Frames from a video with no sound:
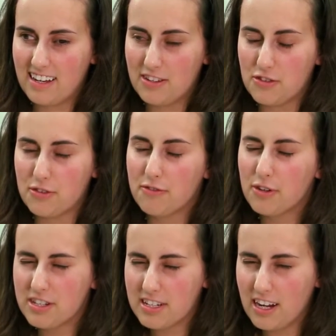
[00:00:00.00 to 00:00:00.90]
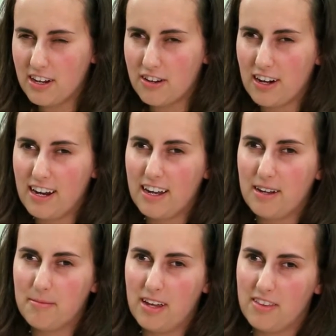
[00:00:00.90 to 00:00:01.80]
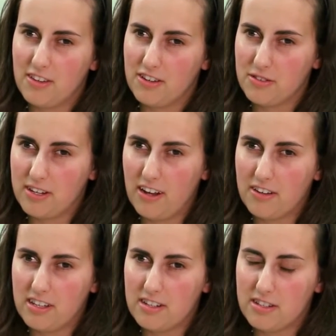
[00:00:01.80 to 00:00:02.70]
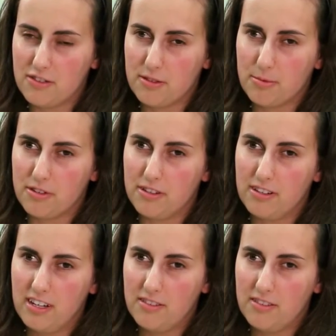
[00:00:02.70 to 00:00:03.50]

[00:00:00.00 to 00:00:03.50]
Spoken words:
drew a force diagram and then also calculated centripetal